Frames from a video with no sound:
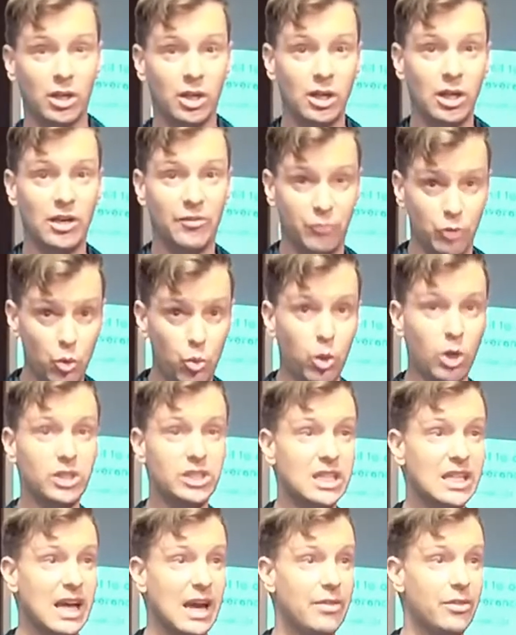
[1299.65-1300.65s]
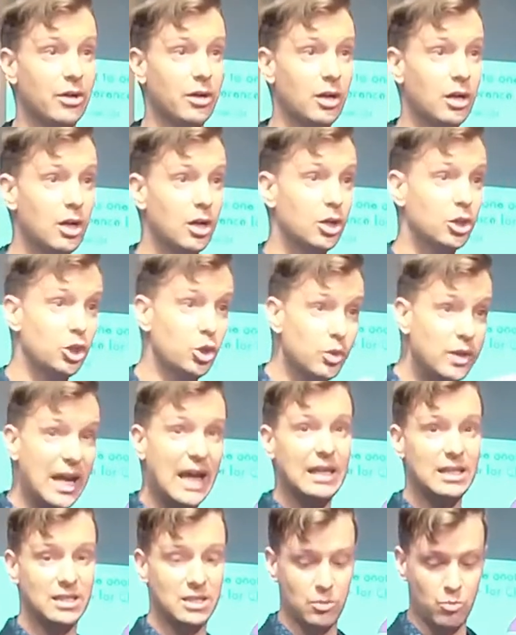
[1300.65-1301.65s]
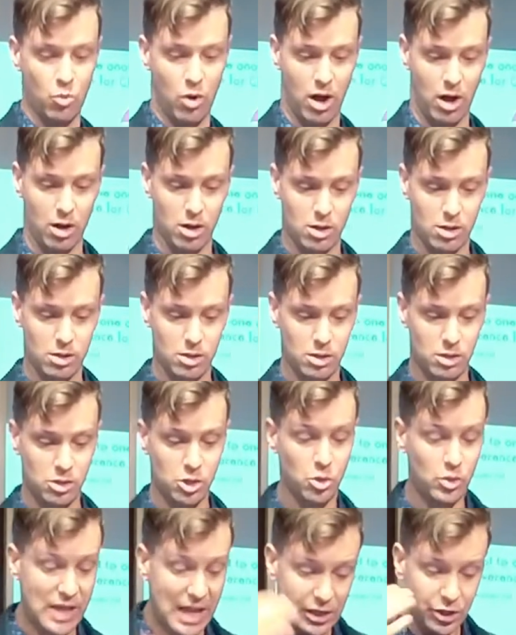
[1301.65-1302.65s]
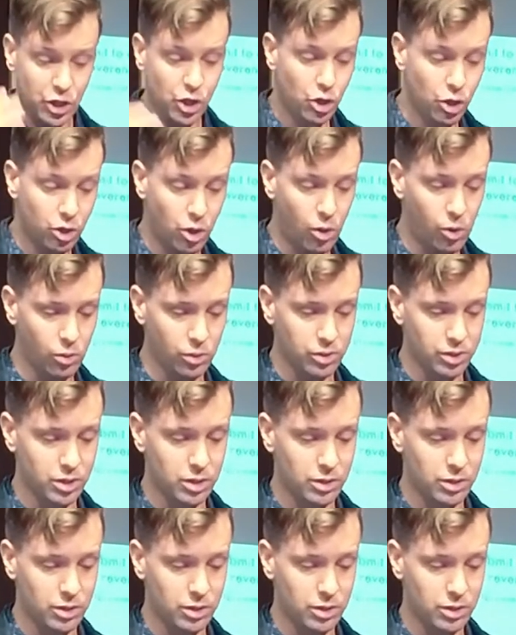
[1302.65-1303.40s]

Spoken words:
If you work together, you get somewhere. You get to your goals.